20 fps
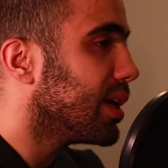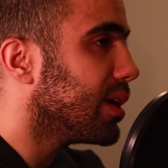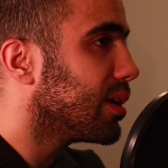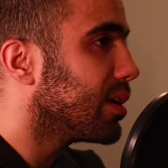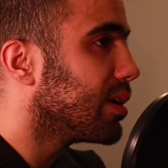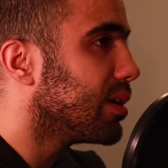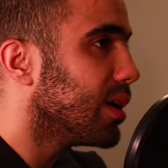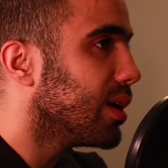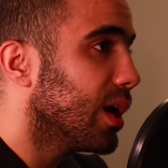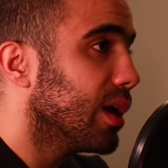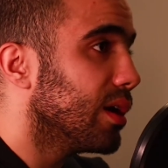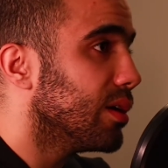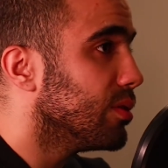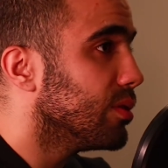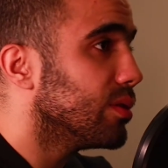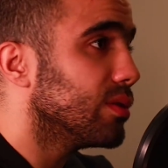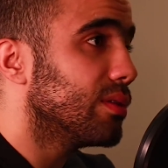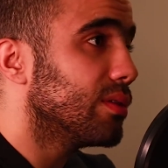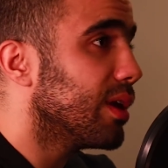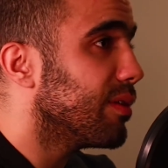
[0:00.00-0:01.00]
like, yeah,
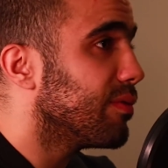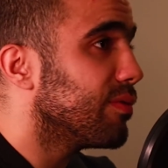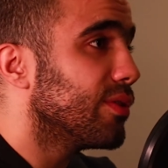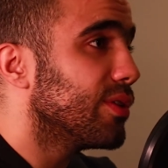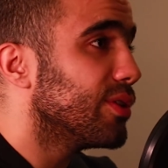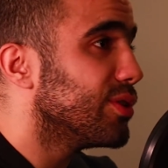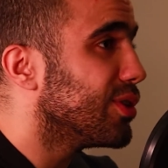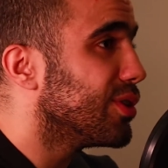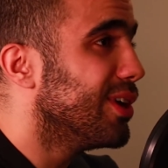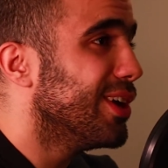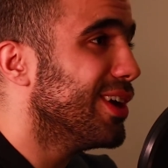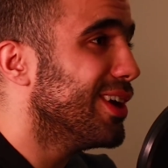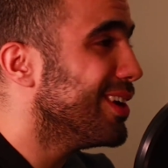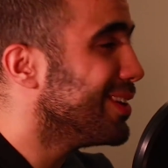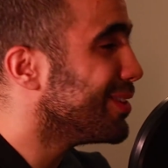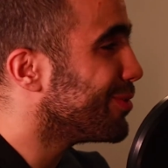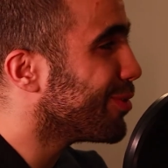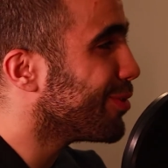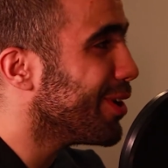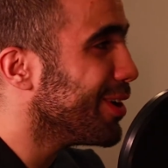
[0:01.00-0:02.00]
you definitely,
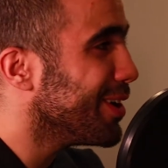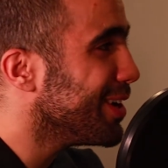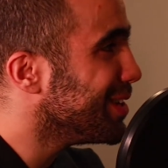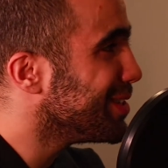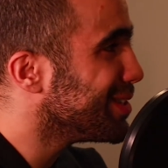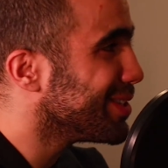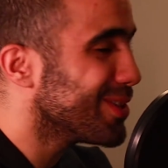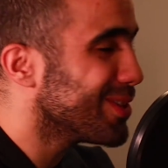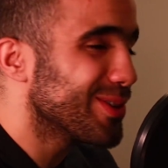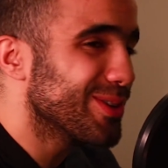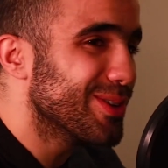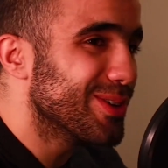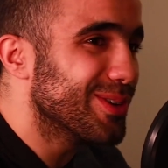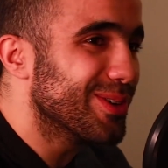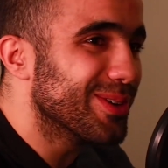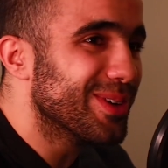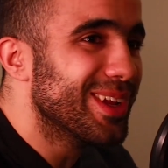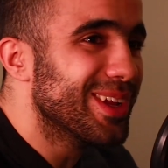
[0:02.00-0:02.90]
it's very easy to Google.